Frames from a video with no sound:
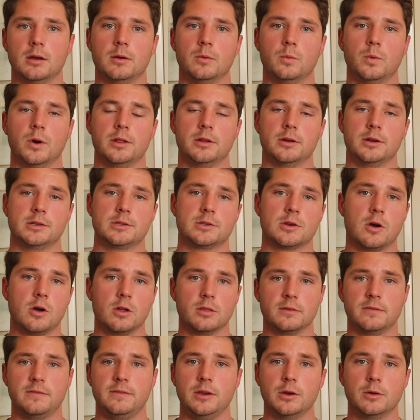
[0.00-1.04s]
whether it's
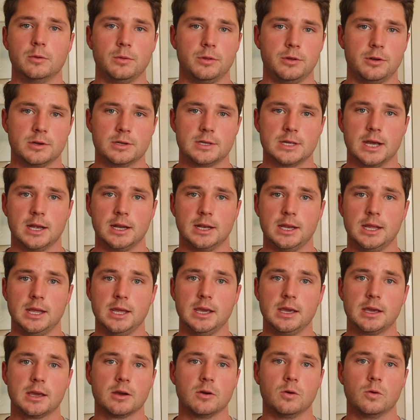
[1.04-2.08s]
on the field with your
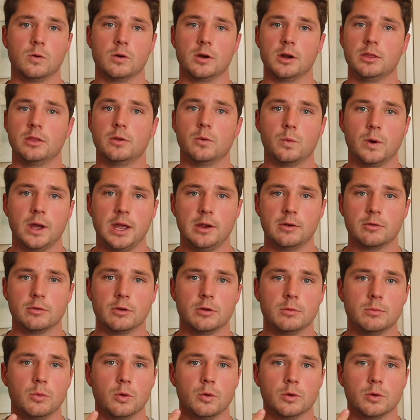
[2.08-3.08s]
technique or in the weight room